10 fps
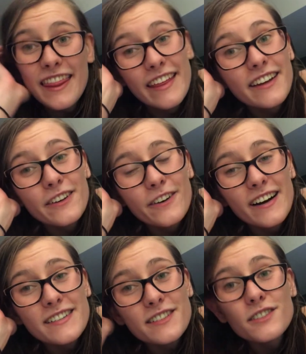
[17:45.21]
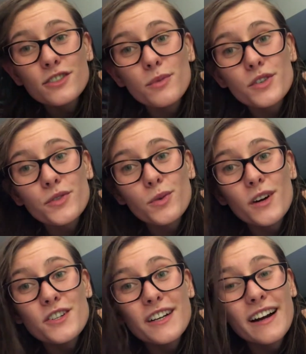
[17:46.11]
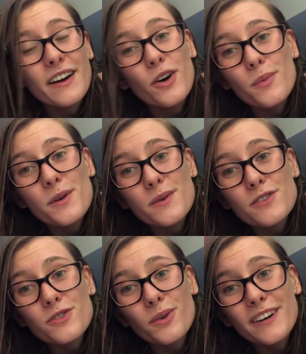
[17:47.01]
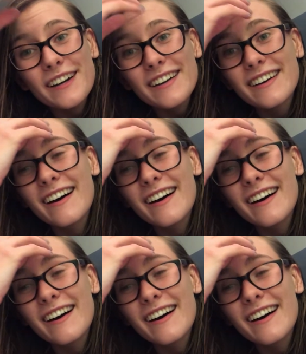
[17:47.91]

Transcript: thank you guys so much for watching. I hope you enjoyed.